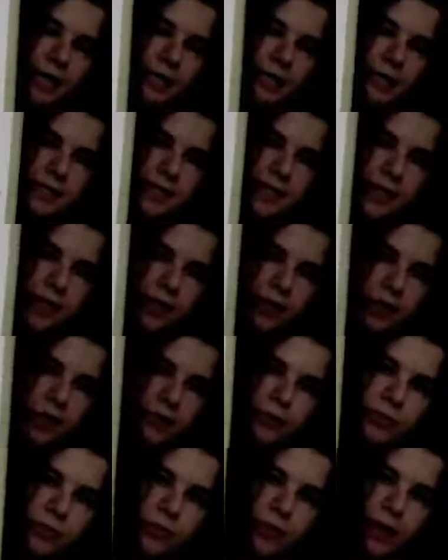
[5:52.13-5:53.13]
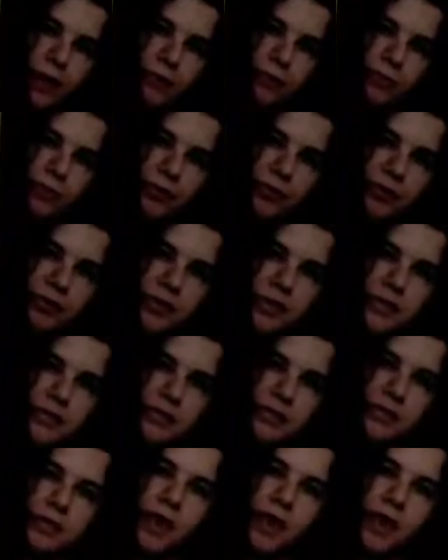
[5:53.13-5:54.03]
Now I put the